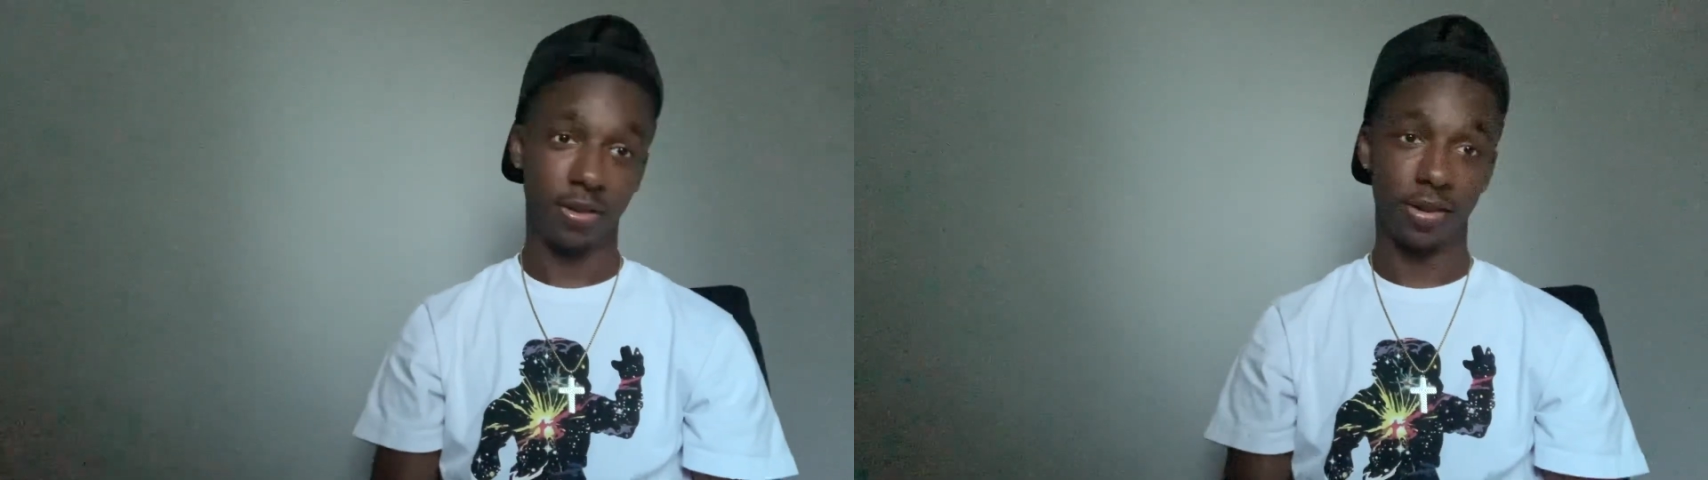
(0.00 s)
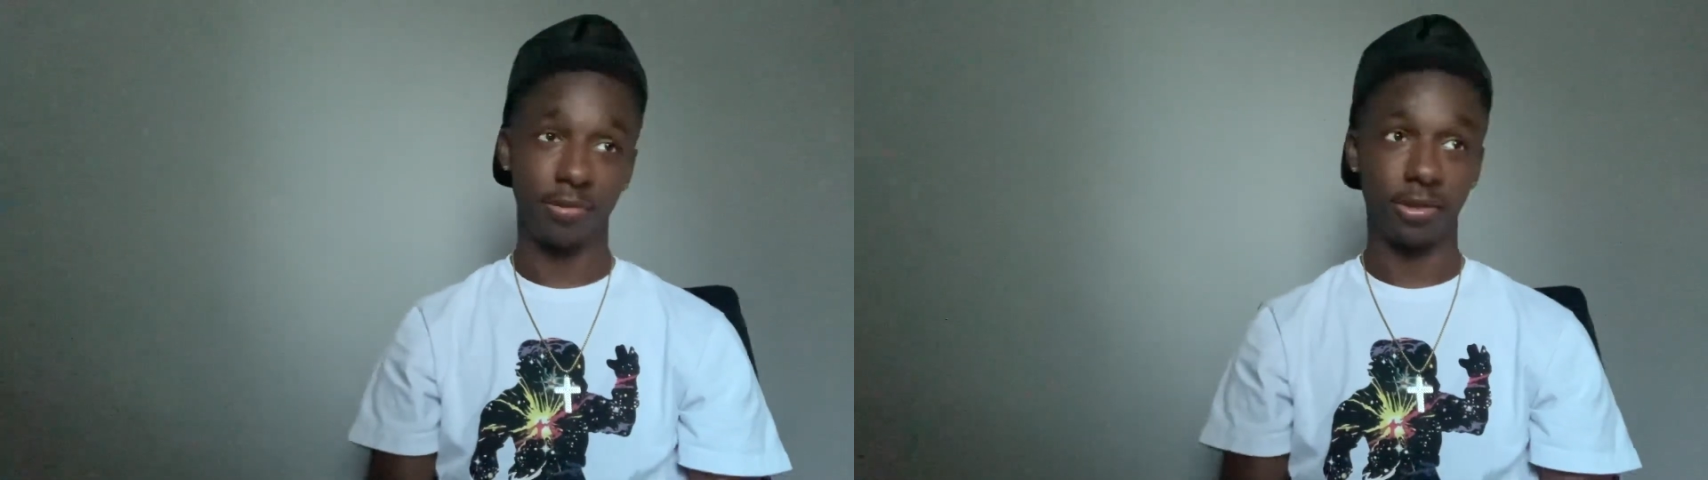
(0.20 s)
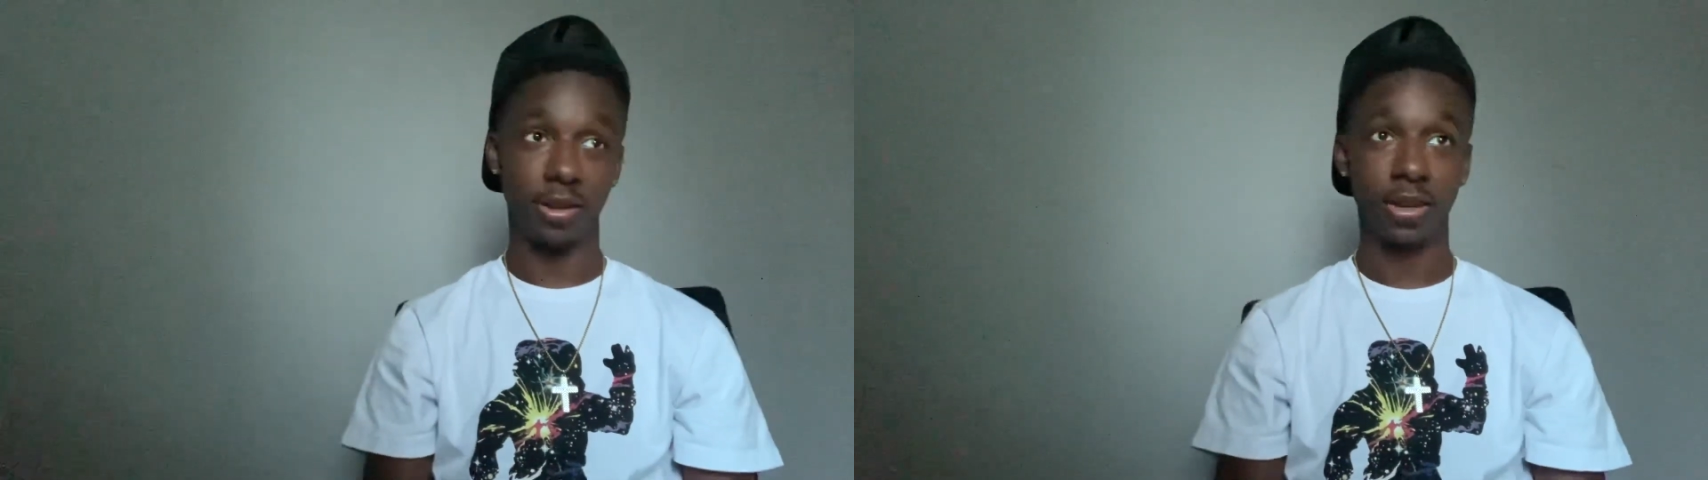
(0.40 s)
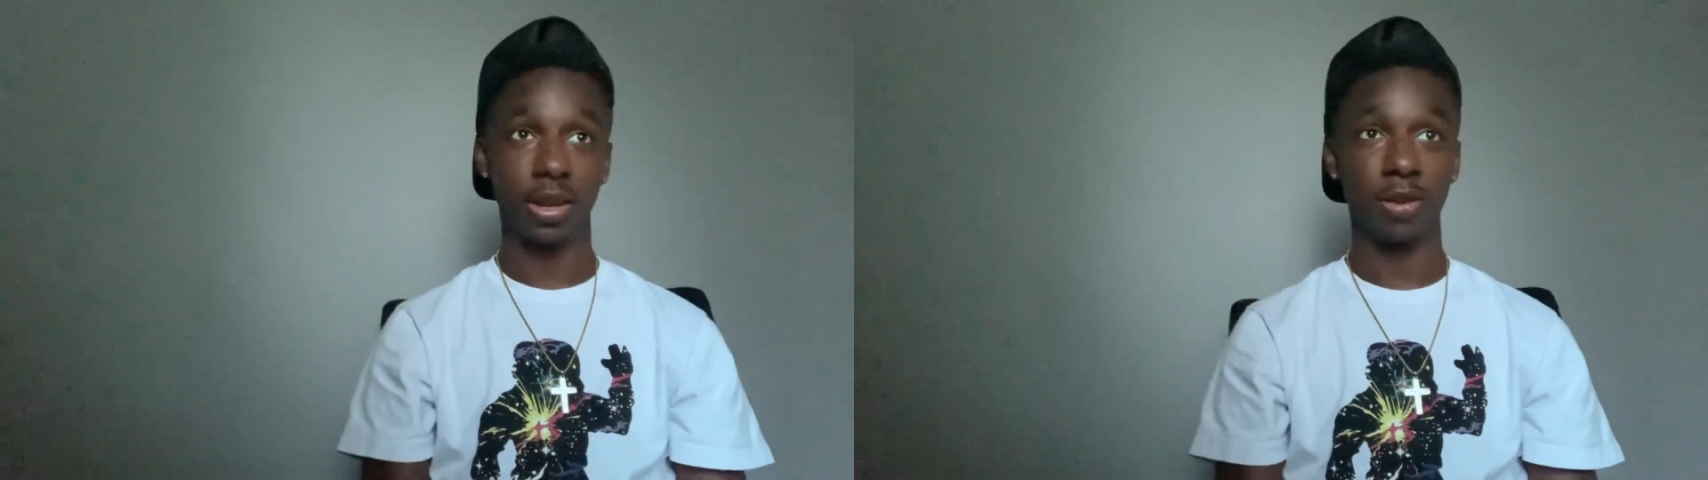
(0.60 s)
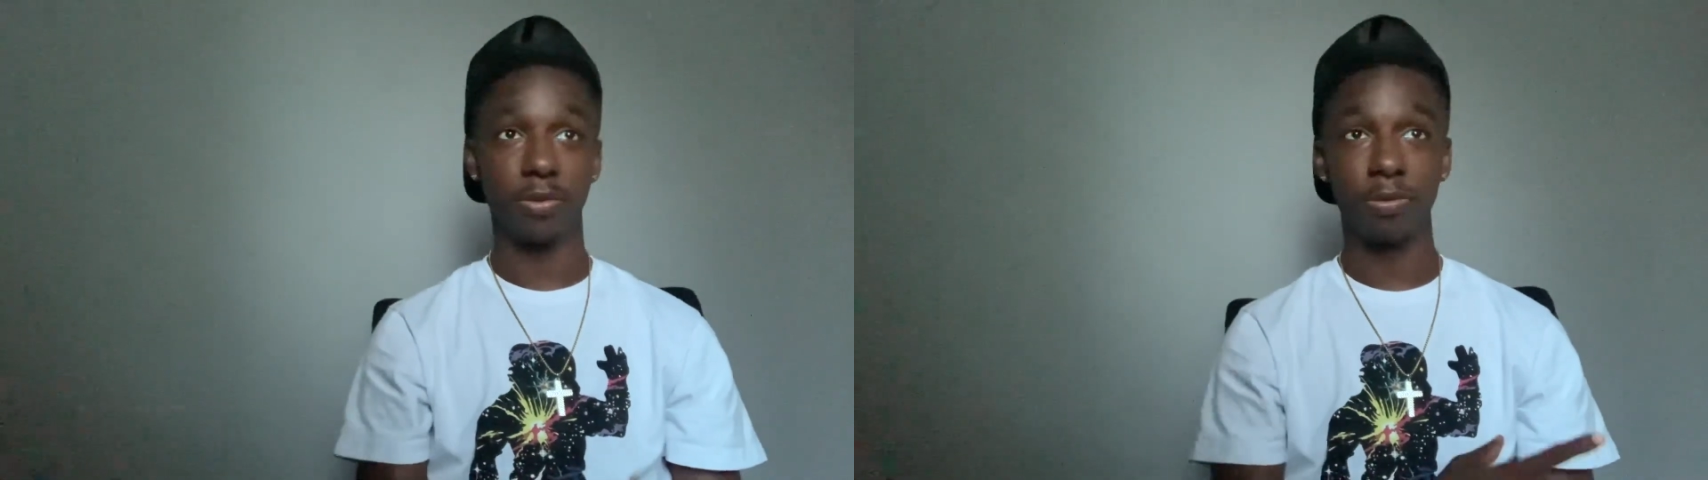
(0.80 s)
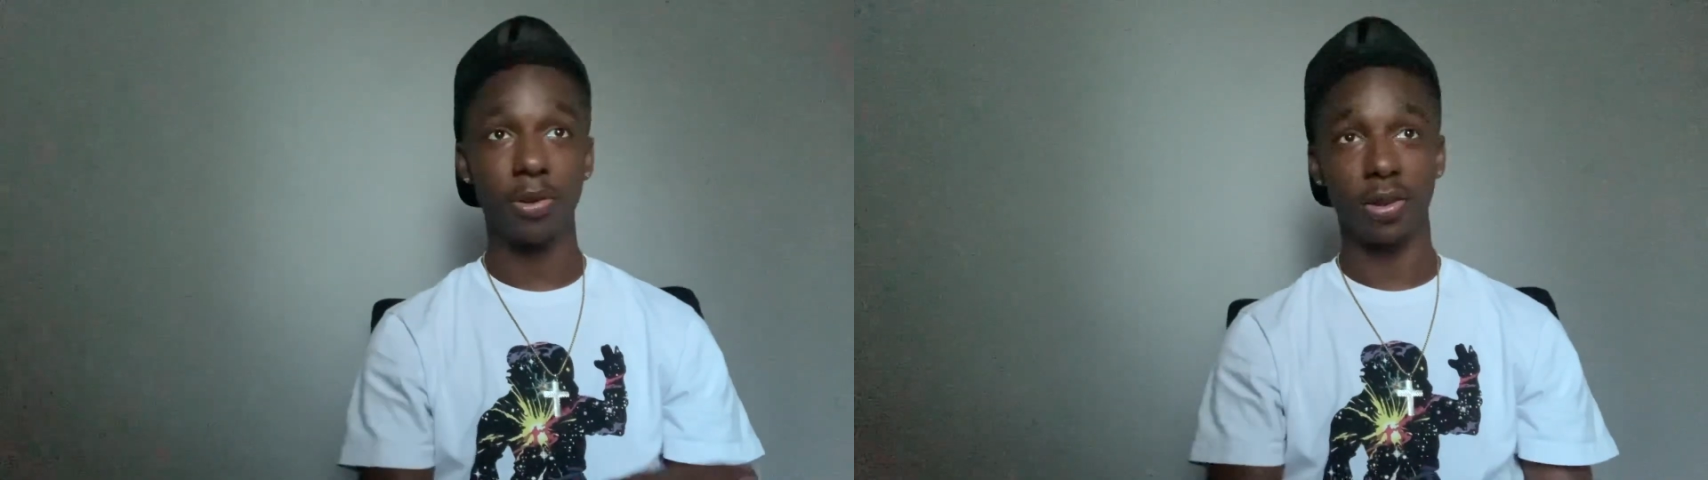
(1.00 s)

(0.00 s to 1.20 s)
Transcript: I'm just looking at him smoking.